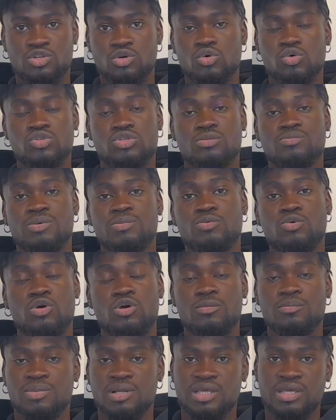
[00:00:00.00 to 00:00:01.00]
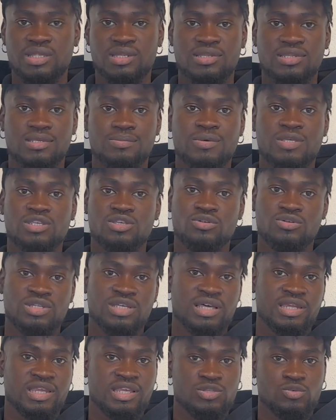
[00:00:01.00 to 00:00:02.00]
Though some people complain depending
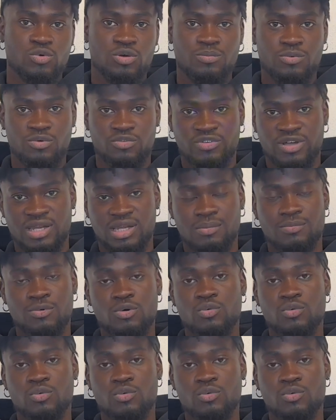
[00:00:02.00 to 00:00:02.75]
on their network provider,